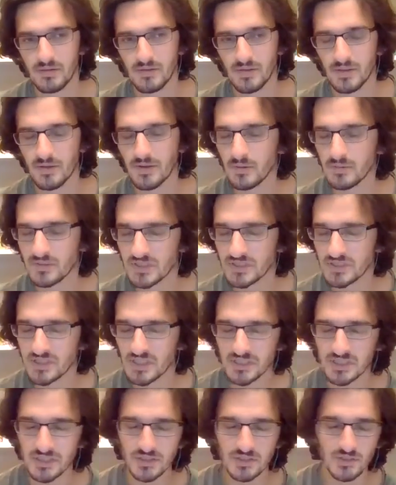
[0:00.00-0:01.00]
you know,
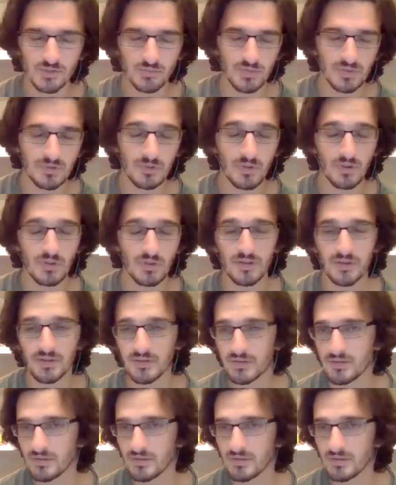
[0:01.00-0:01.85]
decisions with, like,